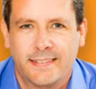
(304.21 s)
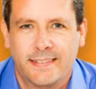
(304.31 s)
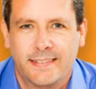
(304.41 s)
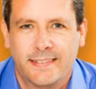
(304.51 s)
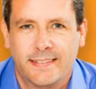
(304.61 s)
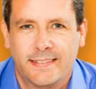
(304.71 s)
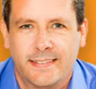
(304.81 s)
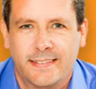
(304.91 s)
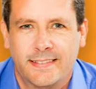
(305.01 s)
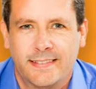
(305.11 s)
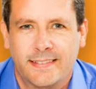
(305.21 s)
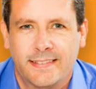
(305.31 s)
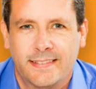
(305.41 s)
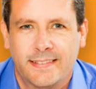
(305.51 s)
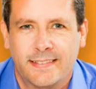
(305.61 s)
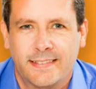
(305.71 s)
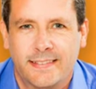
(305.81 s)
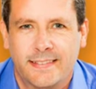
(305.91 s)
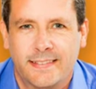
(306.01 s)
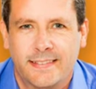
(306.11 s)

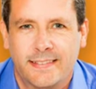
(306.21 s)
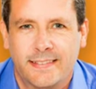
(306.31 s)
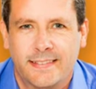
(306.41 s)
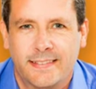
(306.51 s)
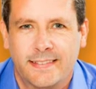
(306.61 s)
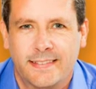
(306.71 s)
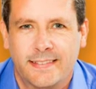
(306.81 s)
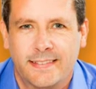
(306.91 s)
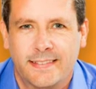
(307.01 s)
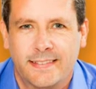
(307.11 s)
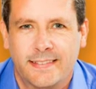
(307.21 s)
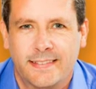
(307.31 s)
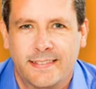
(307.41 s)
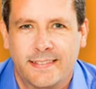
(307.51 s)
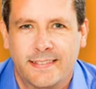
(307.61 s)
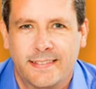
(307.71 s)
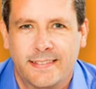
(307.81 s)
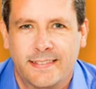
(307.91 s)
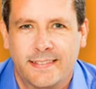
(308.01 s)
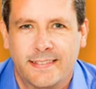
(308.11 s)

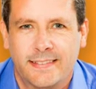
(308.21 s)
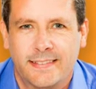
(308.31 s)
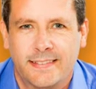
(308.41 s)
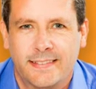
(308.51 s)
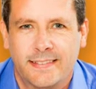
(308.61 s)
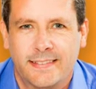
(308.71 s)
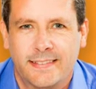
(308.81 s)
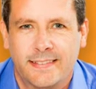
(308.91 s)
(no lip movement)